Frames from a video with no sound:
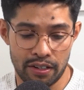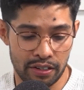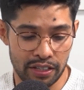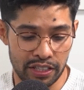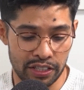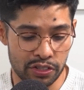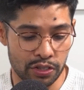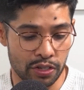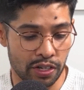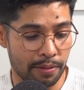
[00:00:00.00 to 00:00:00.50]

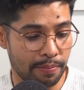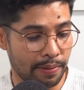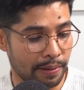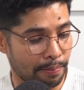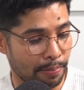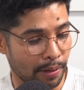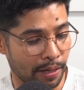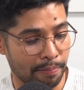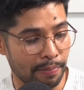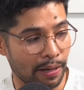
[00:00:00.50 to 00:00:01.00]
It's going to be
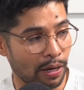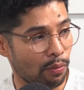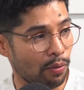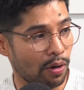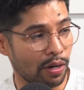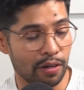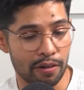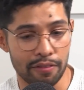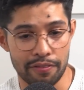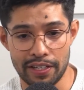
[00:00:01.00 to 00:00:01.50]
bought by
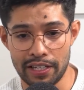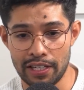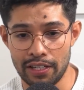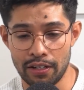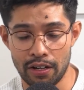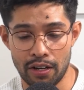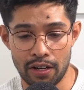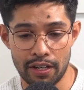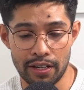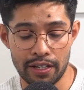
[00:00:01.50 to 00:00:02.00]
one of
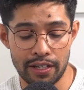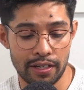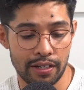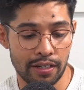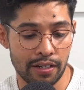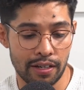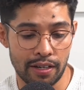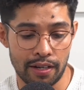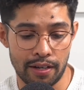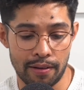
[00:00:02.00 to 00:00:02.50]

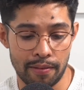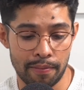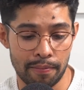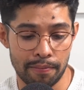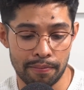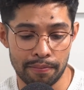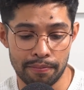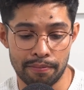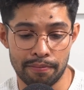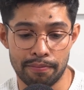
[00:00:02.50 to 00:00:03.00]

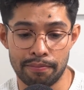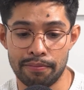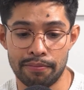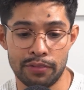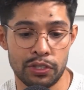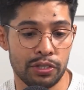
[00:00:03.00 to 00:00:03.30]
Elon,